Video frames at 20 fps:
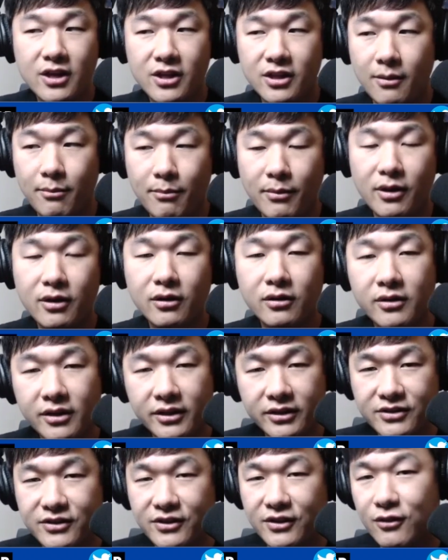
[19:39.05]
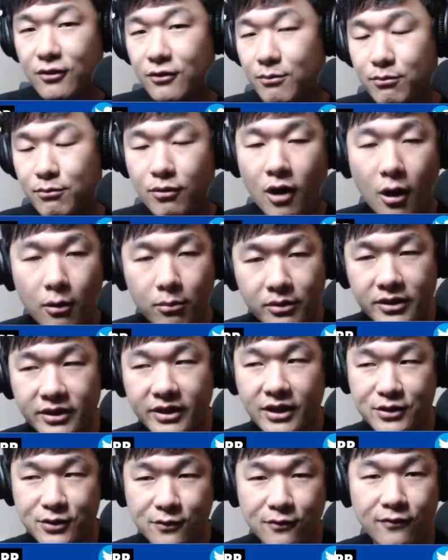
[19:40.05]
The middling tier probably
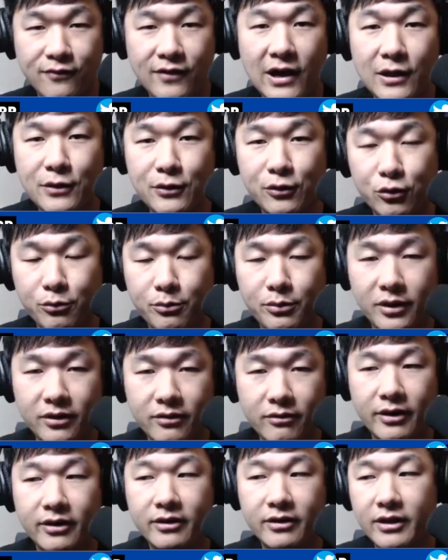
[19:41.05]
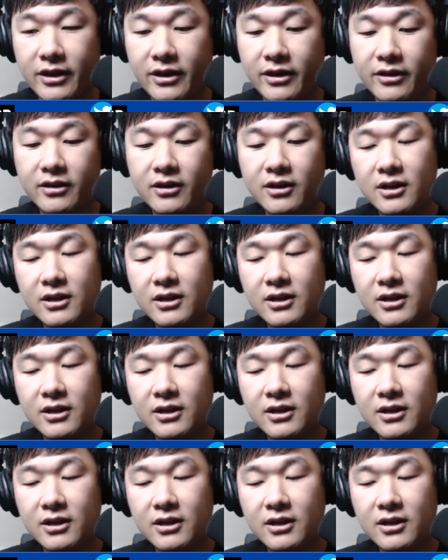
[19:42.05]
gets overvalued a little bit, right? And